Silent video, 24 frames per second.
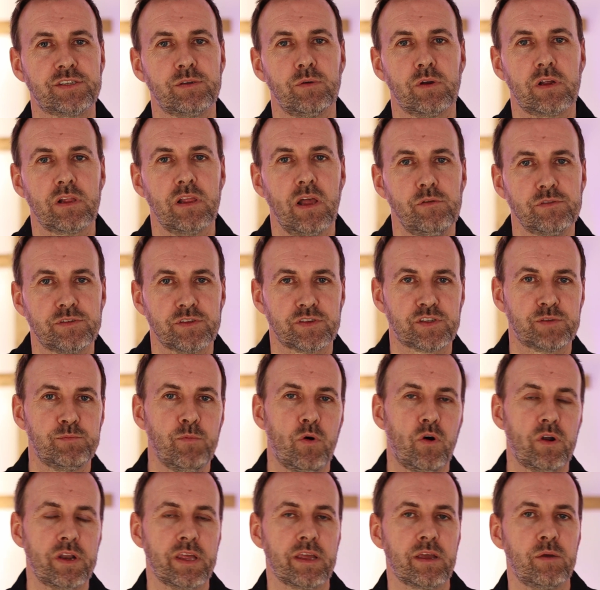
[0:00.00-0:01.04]
to a close this
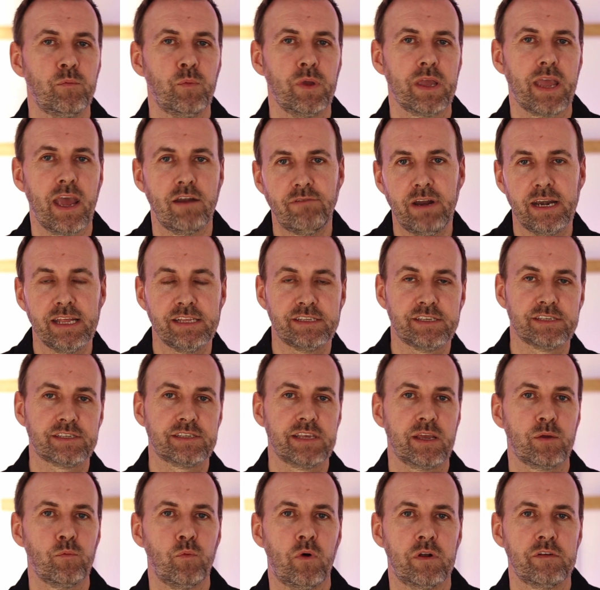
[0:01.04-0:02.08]
morning and we get ready to
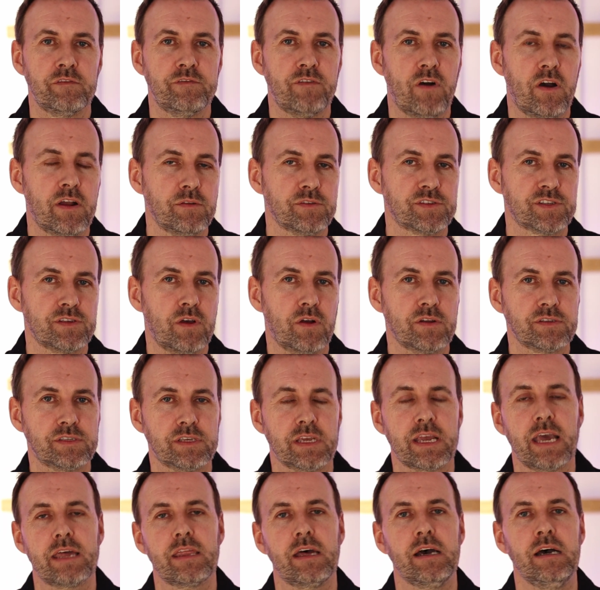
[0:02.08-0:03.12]
sing one final song
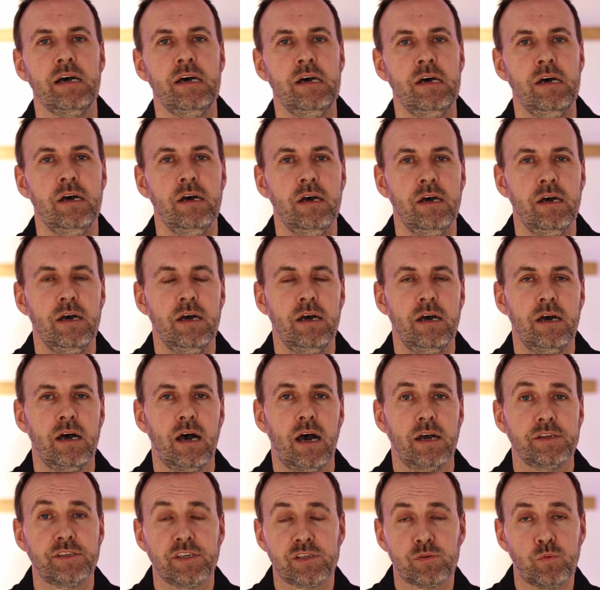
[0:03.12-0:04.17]
together,
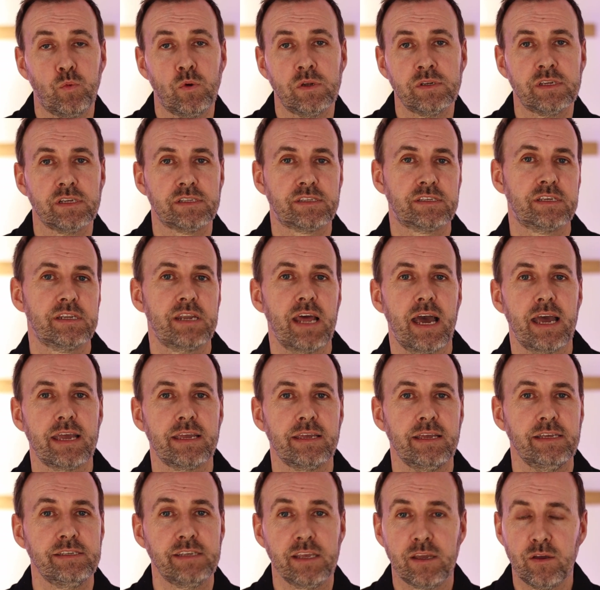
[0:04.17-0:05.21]
I just wonder
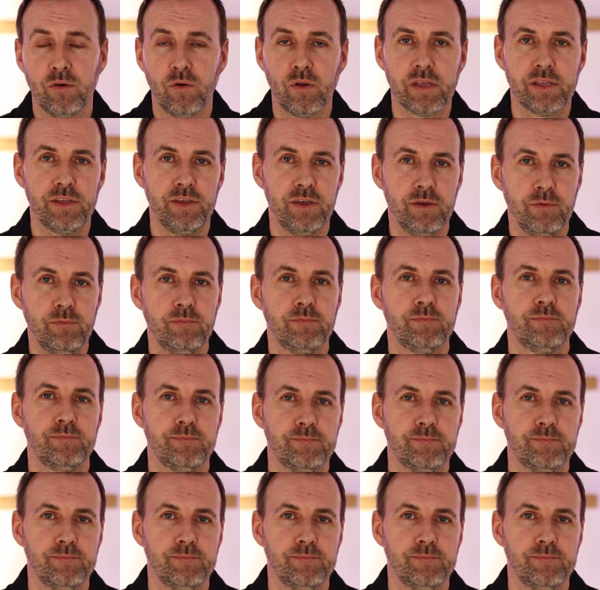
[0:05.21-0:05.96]
today, is he calling you?